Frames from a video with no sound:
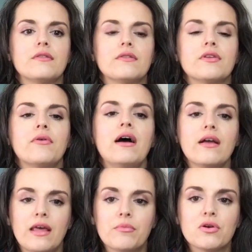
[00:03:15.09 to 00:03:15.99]
There are
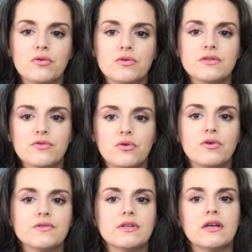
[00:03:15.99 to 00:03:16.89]
chemicals, of
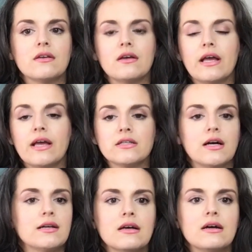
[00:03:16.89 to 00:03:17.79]
course, in hair
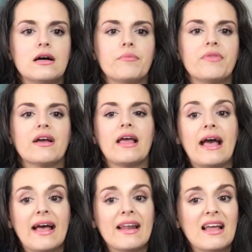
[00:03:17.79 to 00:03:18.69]
dyes that
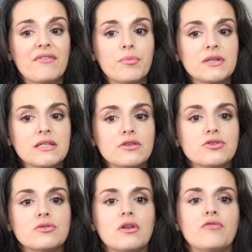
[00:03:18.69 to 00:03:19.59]
can have the
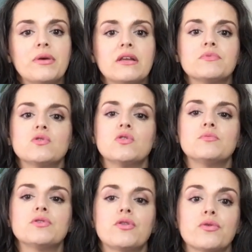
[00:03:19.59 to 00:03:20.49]
potential of being
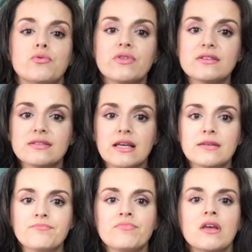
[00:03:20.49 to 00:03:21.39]
absorbed through the
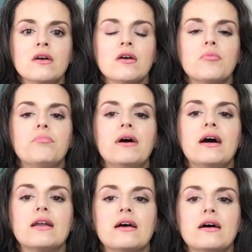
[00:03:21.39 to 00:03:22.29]
skin,
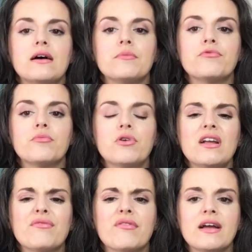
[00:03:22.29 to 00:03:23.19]
but from what
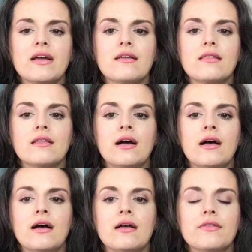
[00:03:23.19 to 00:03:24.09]
I've read,
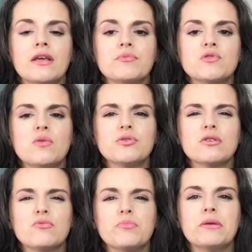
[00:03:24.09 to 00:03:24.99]
the
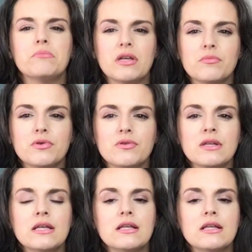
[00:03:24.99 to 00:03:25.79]
absorption would be minimal,